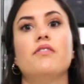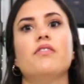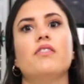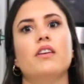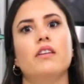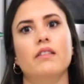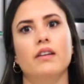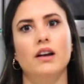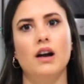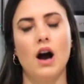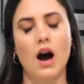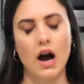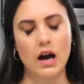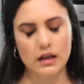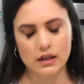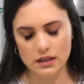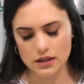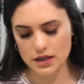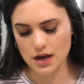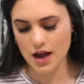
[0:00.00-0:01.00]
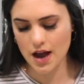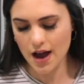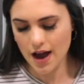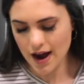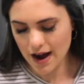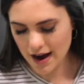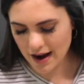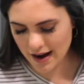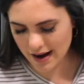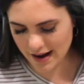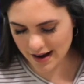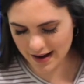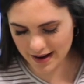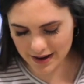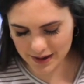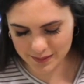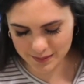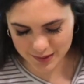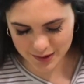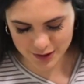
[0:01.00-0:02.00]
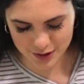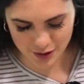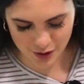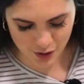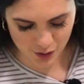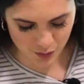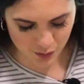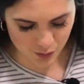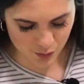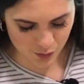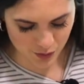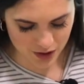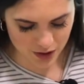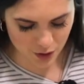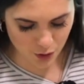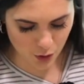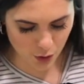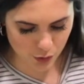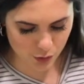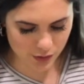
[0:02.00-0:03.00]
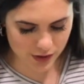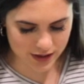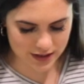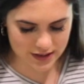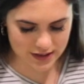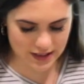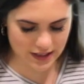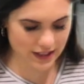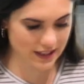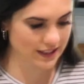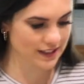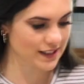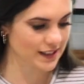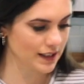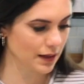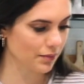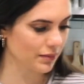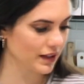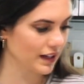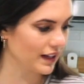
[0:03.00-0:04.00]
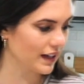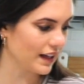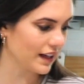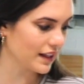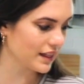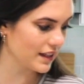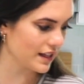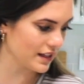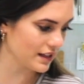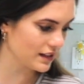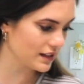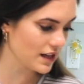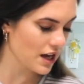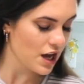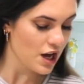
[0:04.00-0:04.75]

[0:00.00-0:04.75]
very hot. So we always need something like this.